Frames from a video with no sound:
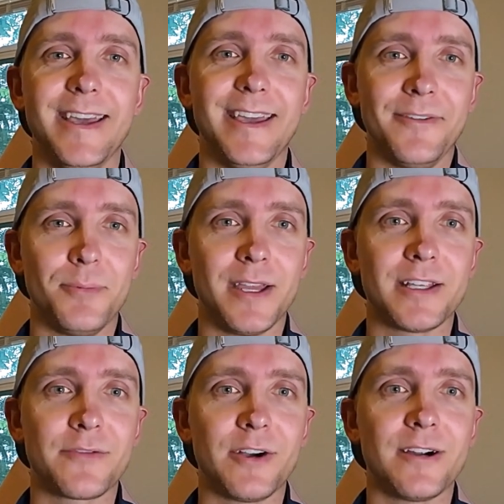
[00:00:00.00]
If you made it
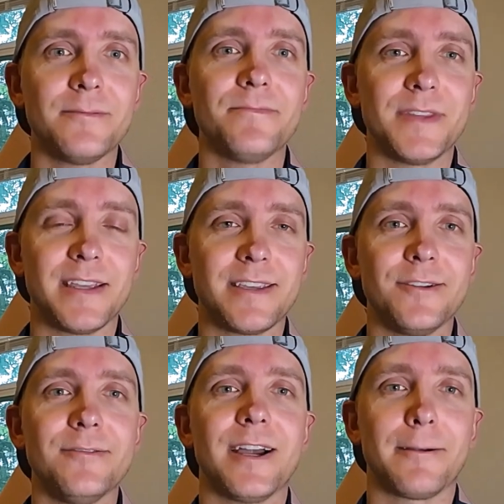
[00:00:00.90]
this far, thank
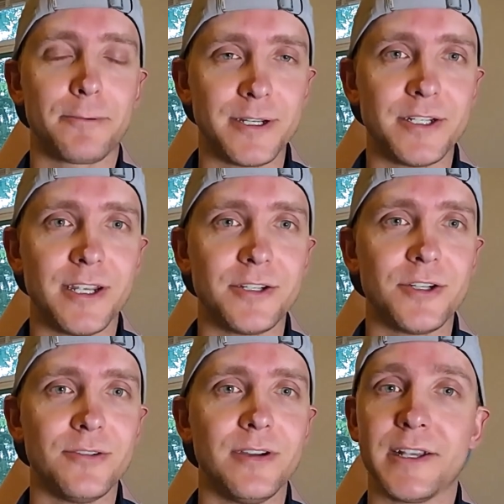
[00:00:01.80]
you. I appreciate
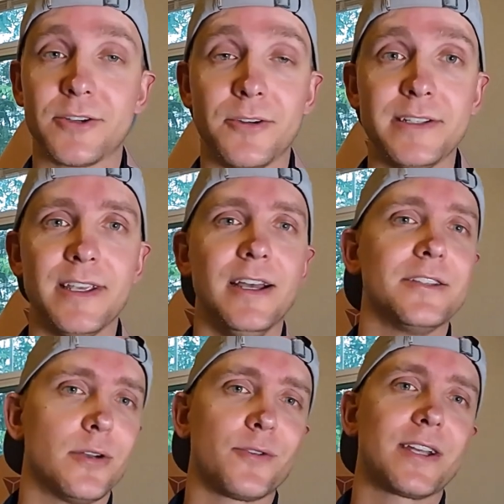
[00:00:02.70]
you. As always,
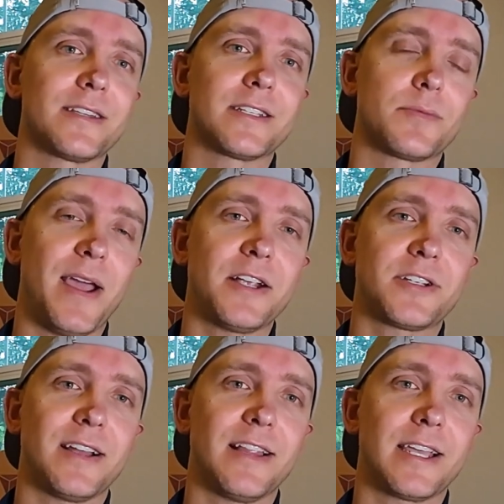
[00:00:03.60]
don't forget to smash
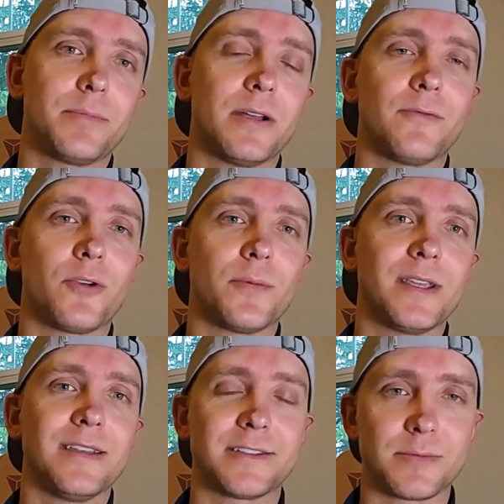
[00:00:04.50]
that like button for
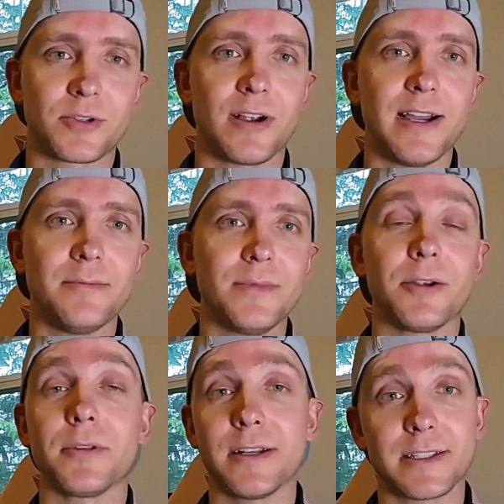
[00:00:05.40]
me and subscribe.
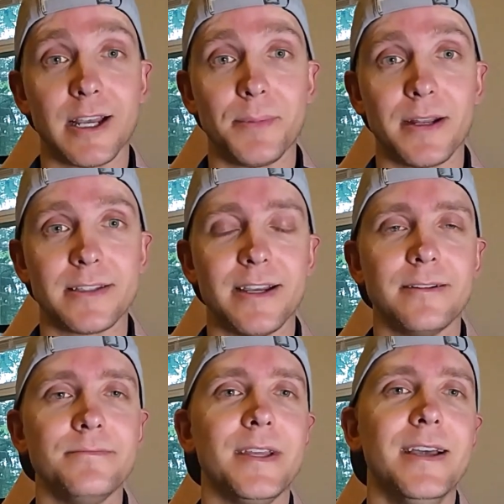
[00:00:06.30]
It really does help out a
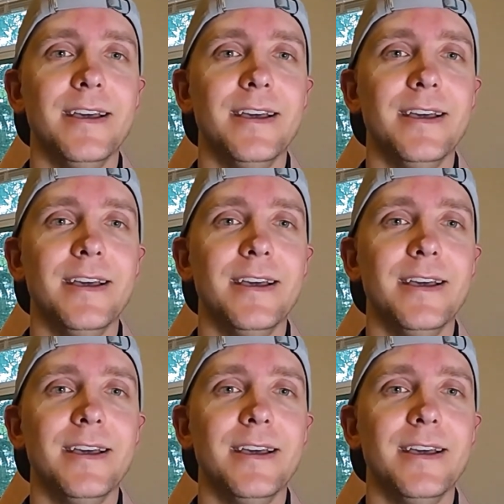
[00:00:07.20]
ton.